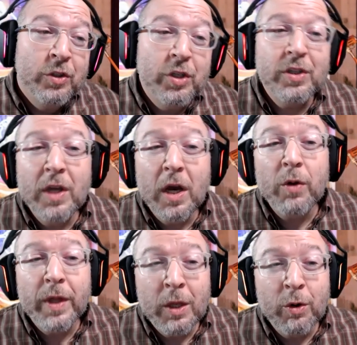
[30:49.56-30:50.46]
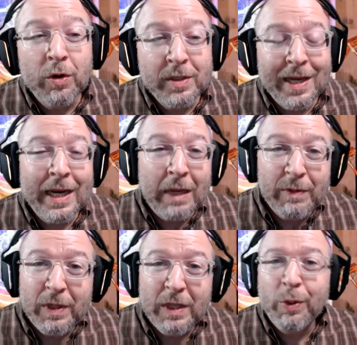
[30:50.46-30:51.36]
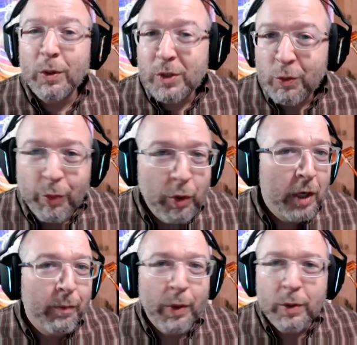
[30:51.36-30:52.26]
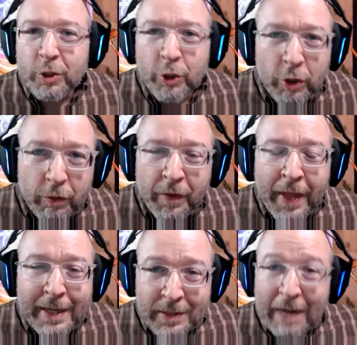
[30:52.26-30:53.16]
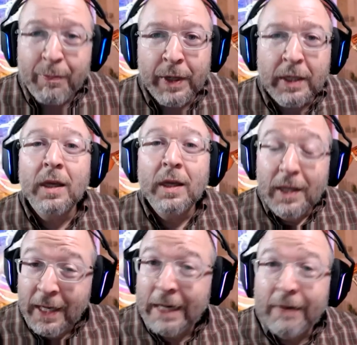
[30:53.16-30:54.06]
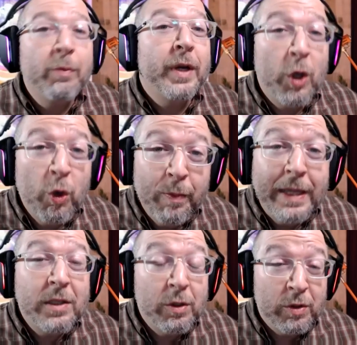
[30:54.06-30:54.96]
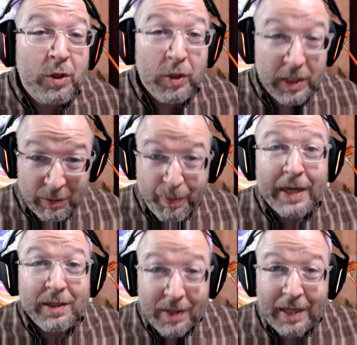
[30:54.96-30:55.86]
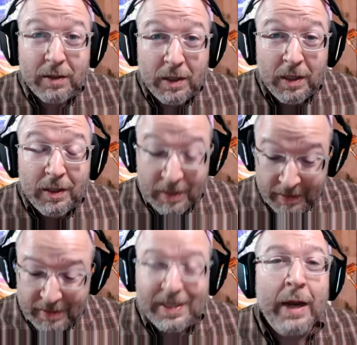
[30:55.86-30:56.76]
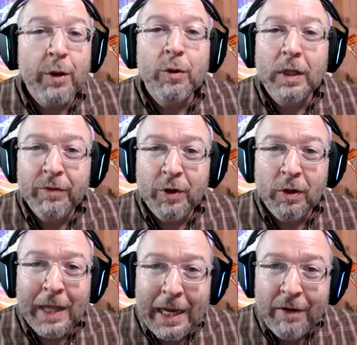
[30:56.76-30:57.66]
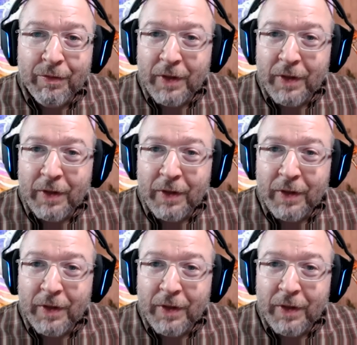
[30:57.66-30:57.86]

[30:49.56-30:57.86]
Just know that you're signing up to be the poster boy or poster girl for that topic, and everybody who meets you is going to expect that this is how you live your life.